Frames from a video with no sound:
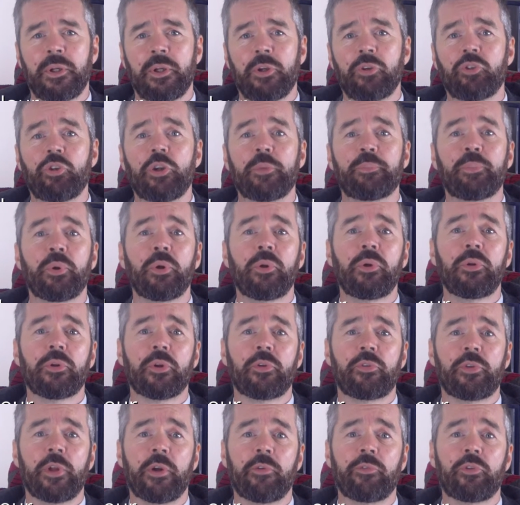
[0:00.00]
She pulled
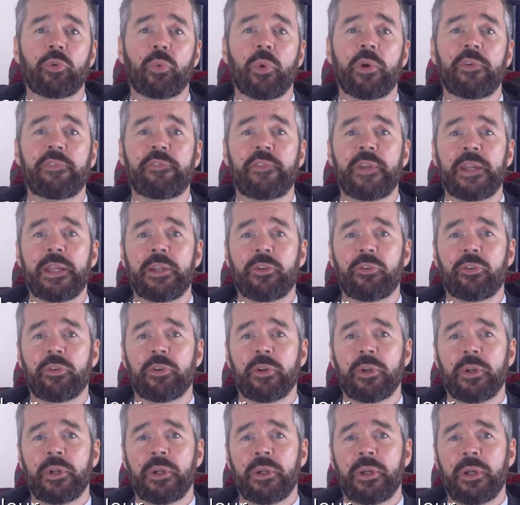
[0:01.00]
herself to her feet
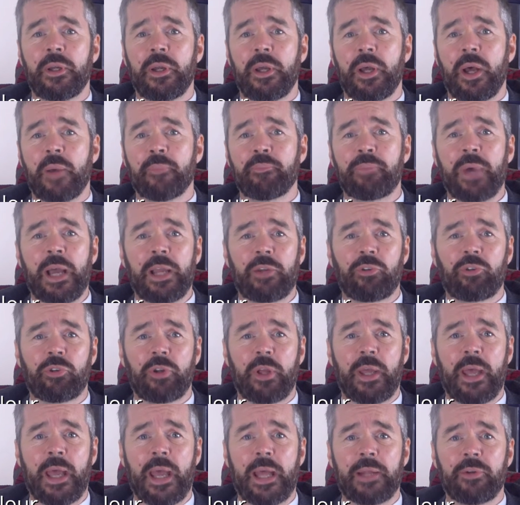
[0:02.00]
and bashed
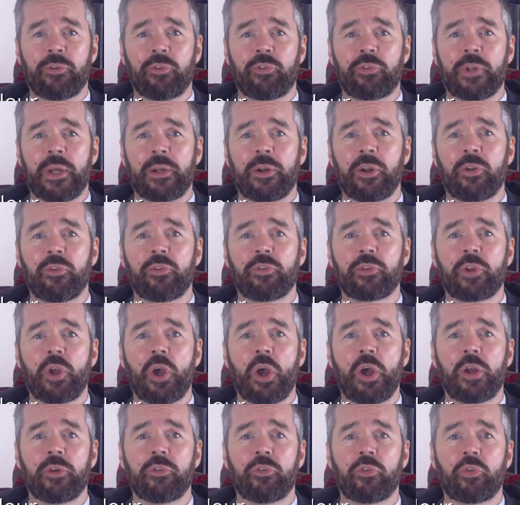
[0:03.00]
her hands down her
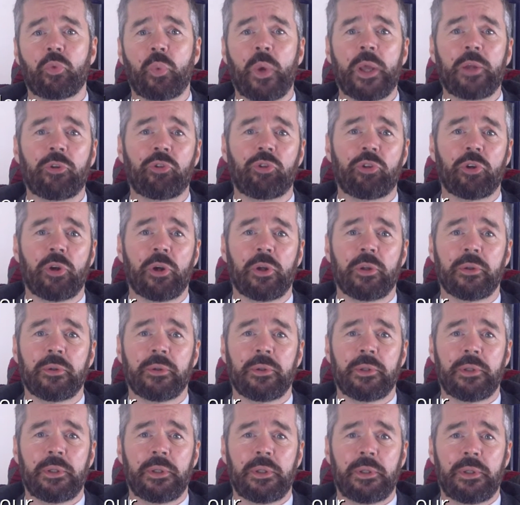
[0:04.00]
skirt and sweatshirt.
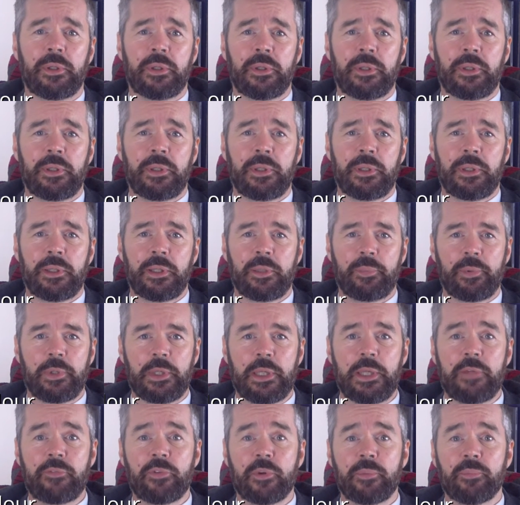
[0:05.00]
It'd be
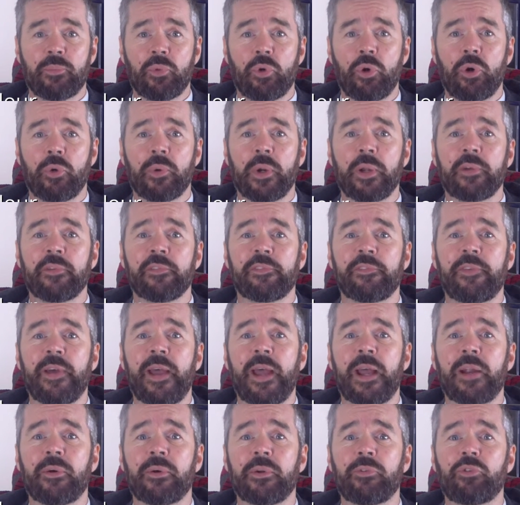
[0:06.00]
even more
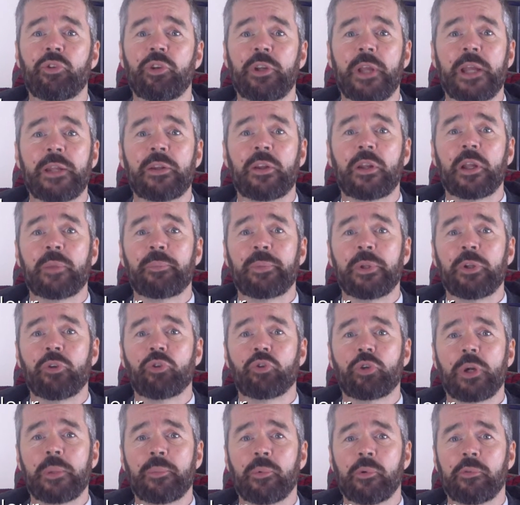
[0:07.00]
unfair if she ended up in
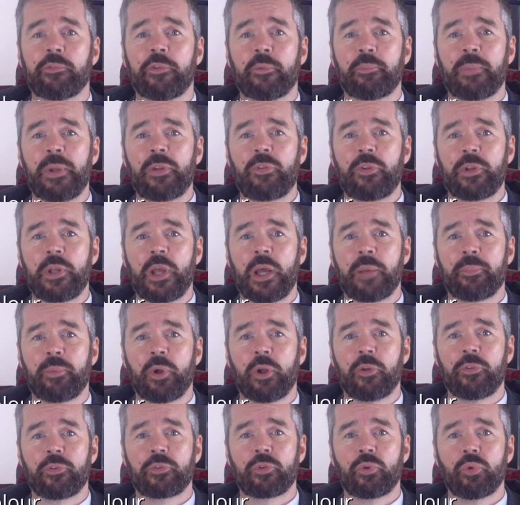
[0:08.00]
trouble for messing up
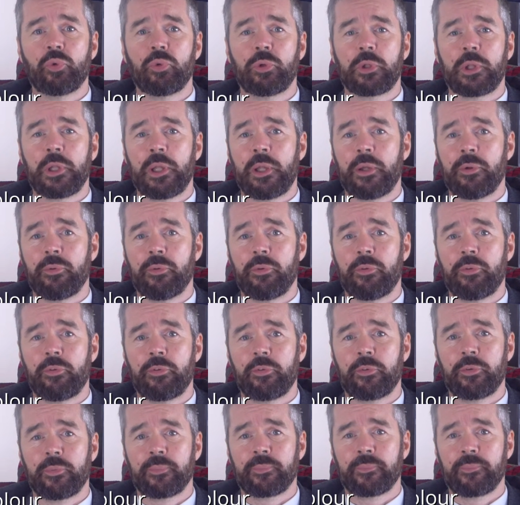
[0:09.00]
her school
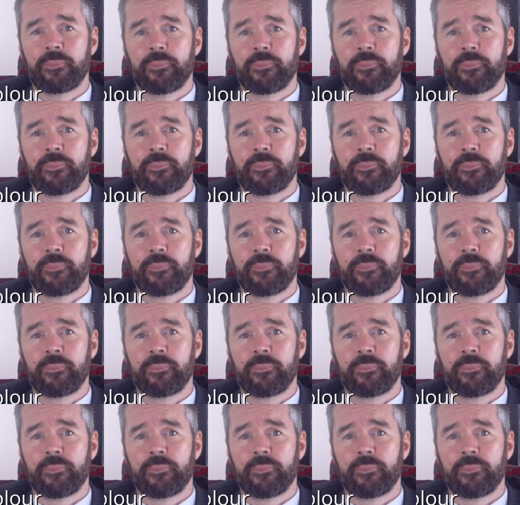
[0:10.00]
clothes.